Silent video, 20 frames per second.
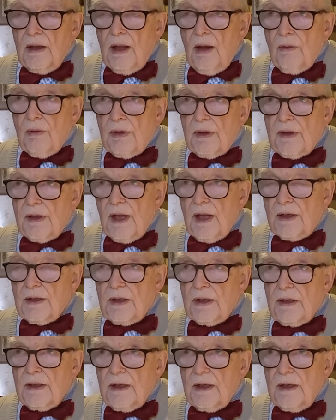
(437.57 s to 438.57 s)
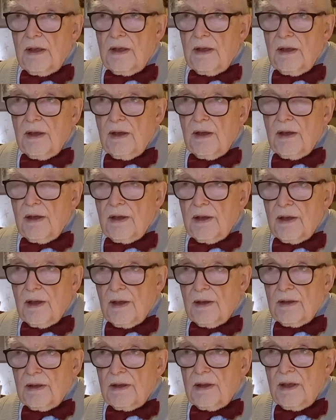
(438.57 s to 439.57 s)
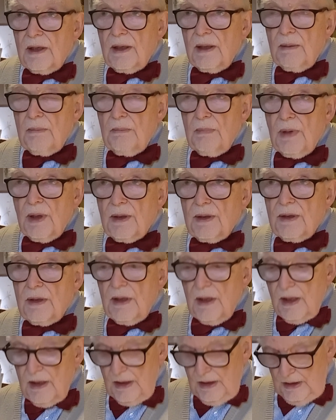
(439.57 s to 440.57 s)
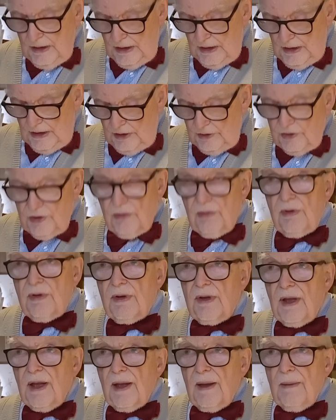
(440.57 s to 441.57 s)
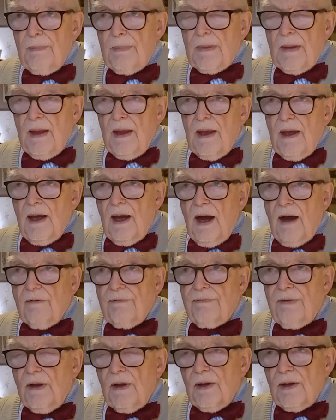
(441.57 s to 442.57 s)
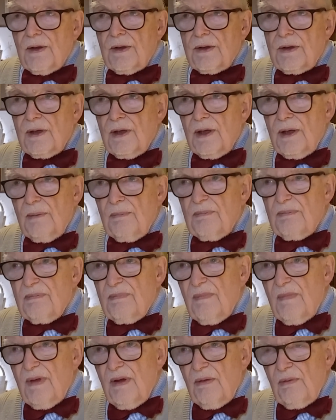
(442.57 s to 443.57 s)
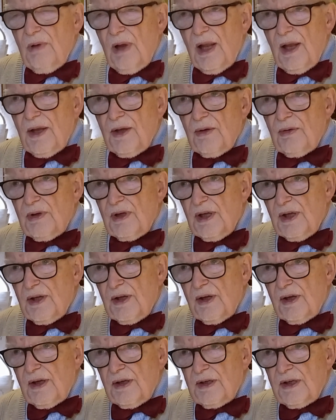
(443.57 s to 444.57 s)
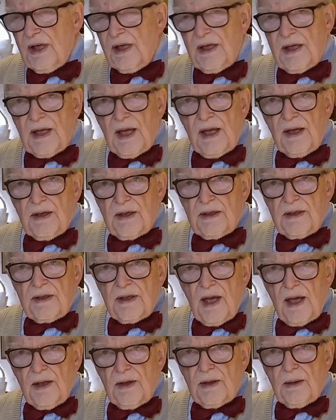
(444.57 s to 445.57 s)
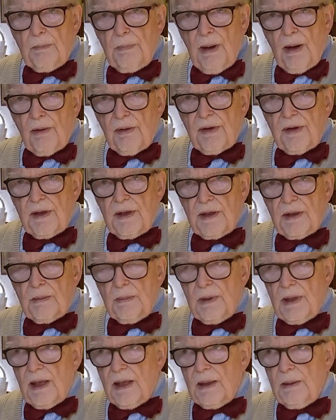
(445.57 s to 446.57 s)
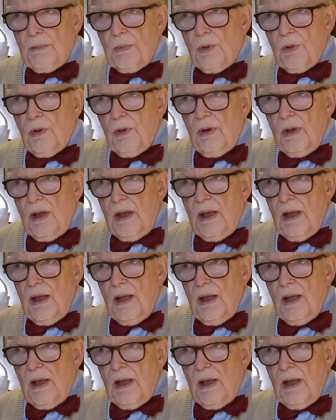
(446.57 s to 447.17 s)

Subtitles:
it was Saturday, Sunday, Monday, Tuesday, I felt... Well, I don't need to take the paracetamol anymore,